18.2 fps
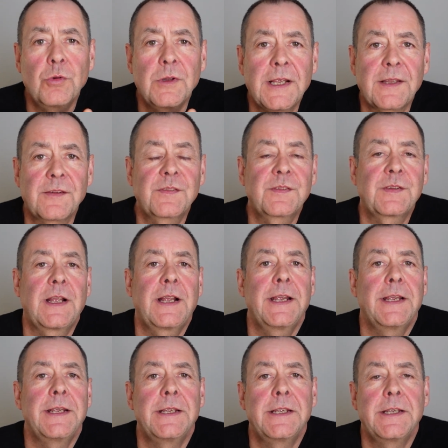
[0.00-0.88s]
Let's
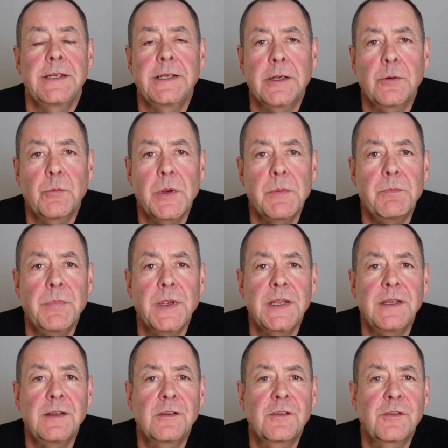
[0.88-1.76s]
say, we'd
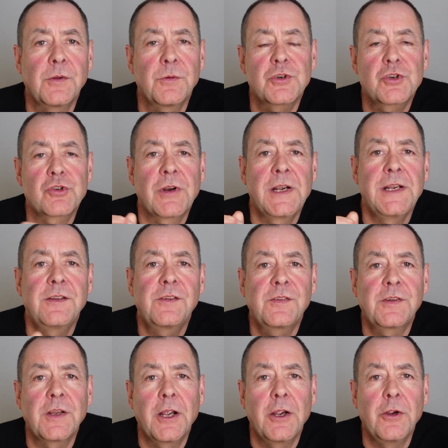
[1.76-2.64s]
been to a trade
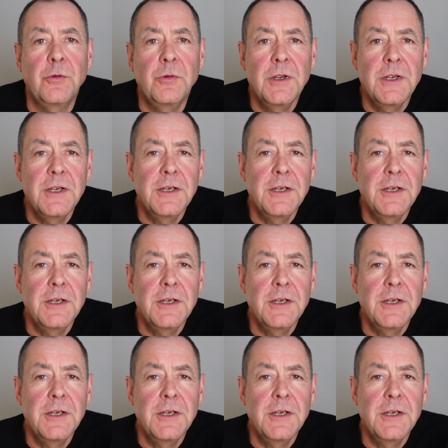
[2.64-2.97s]
show,